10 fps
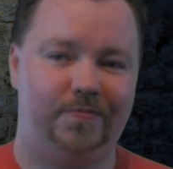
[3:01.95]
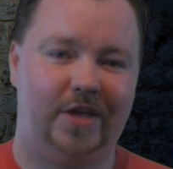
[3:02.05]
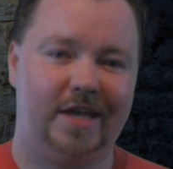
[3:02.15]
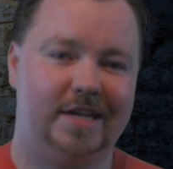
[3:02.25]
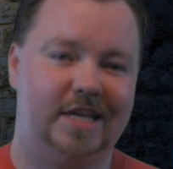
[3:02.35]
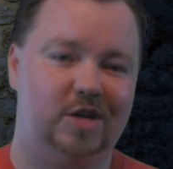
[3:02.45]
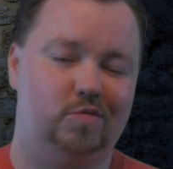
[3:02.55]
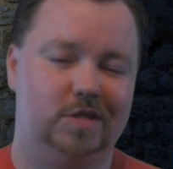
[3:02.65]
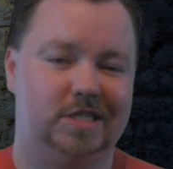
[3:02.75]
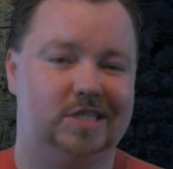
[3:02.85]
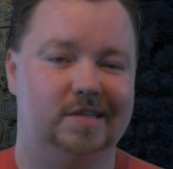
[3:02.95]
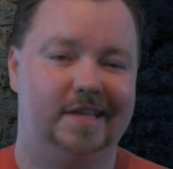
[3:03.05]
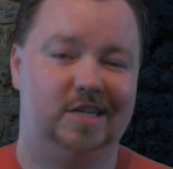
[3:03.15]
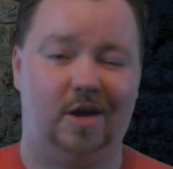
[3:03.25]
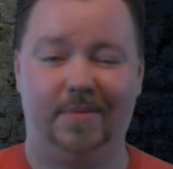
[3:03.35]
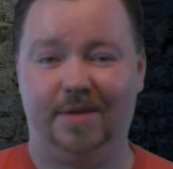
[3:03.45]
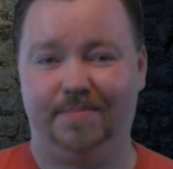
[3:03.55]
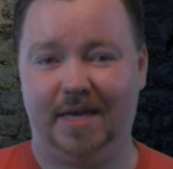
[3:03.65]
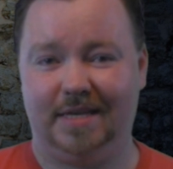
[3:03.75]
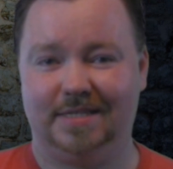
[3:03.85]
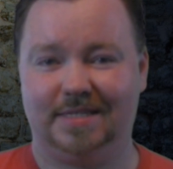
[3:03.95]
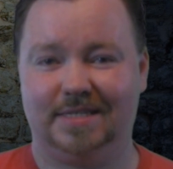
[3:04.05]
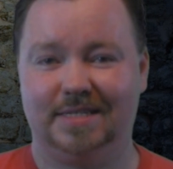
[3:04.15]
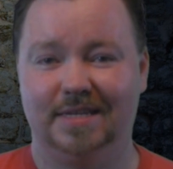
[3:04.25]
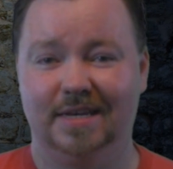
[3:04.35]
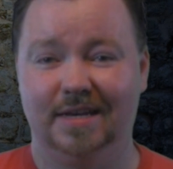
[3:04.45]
and he was still a dominant piece.